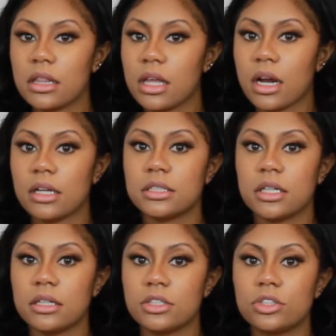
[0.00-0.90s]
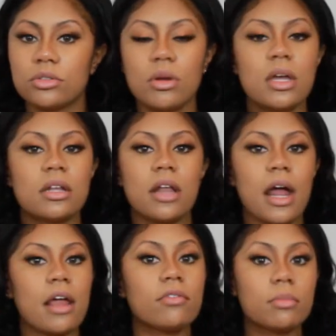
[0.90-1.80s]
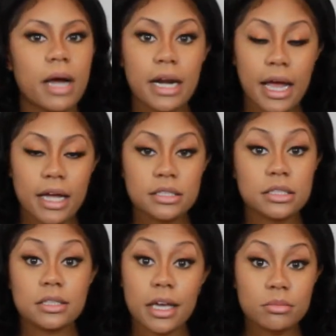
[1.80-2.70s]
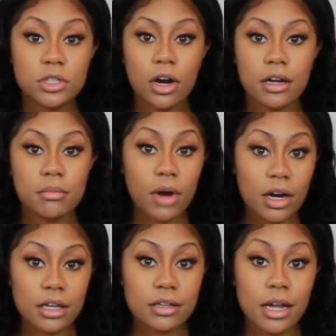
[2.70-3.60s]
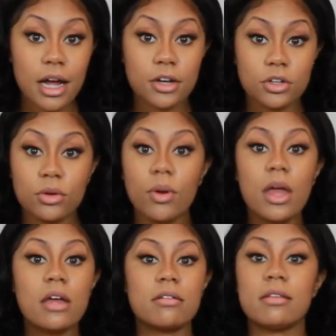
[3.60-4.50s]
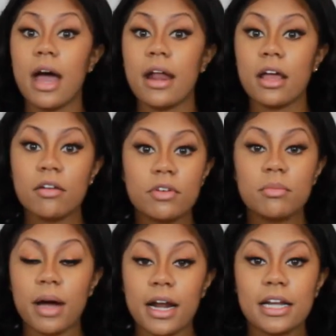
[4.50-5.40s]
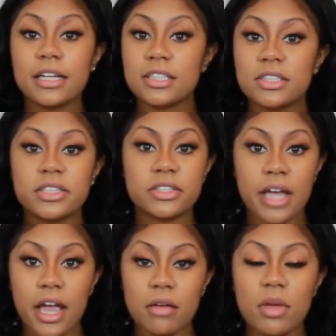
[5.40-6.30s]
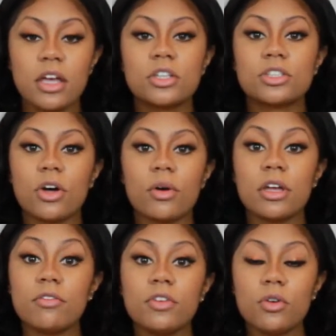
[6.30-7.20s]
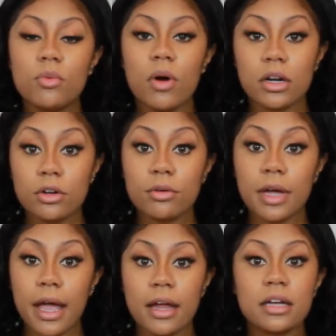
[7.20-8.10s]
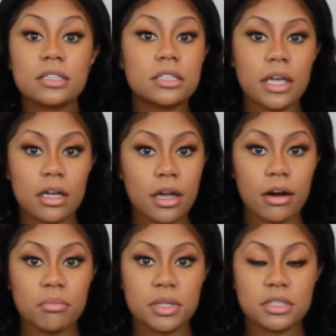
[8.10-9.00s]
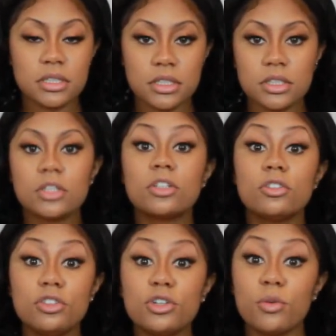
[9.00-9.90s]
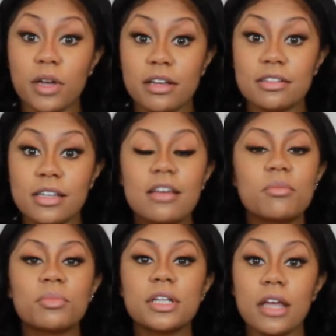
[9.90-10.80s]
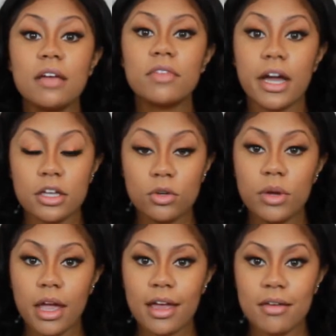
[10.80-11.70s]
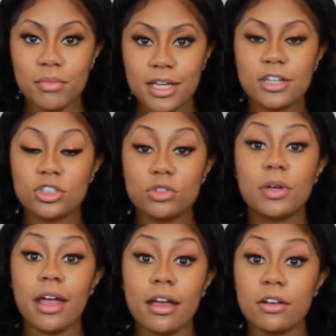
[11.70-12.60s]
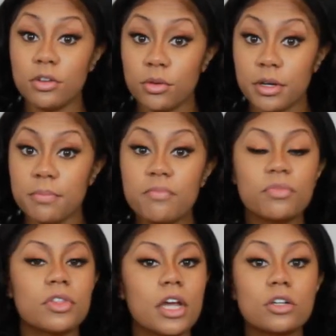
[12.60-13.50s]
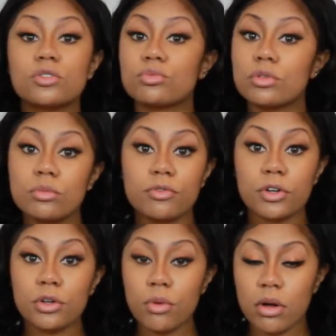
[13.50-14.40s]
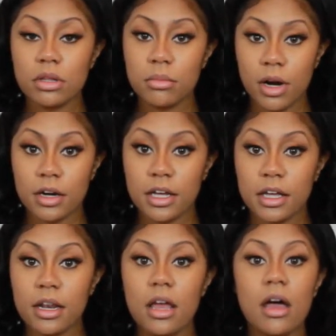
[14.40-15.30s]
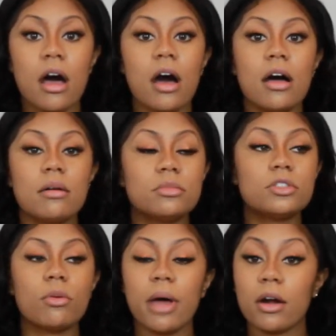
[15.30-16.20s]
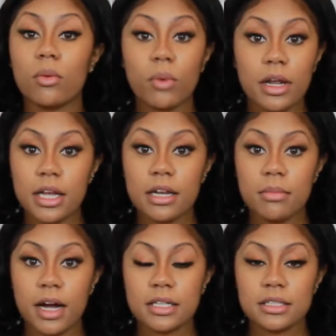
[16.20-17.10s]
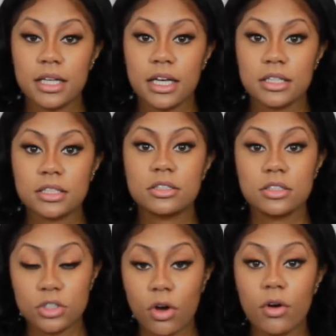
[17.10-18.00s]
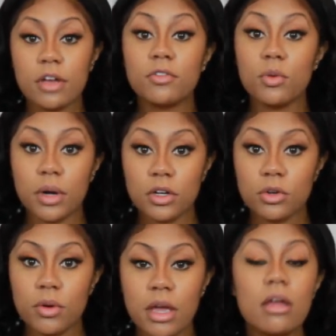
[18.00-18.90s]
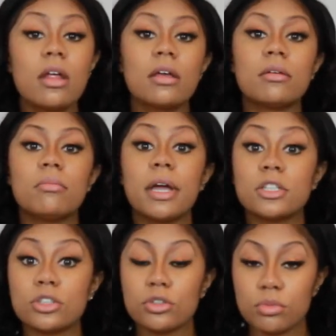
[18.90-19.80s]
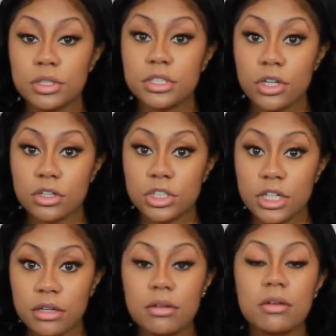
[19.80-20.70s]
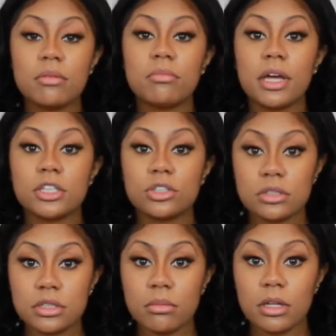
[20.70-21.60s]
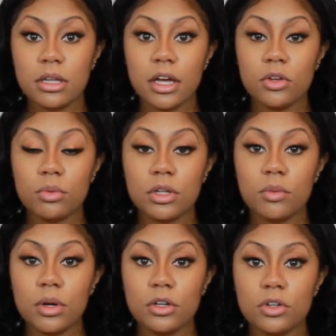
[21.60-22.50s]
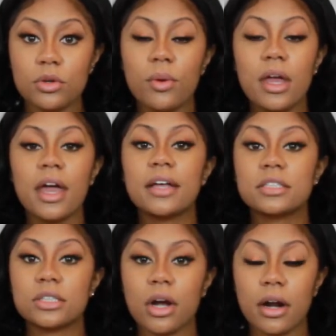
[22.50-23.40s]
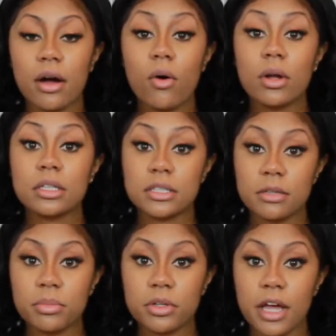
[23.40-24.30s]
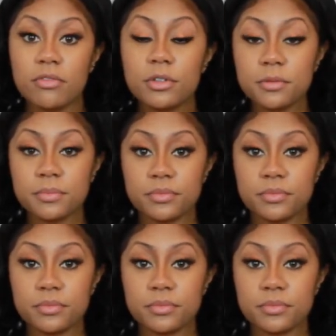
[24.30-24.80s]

that I sell it to. Not everybody has the same target market that I do. Not everybody is the same. So if you want to create a skincare business, do it. Believe that you can, because you can do it. There's room for you on the market, no matter what anybody says. So if you want to do it, make sure you research it. Make sure it's something that you really want to do, and start out on a simple level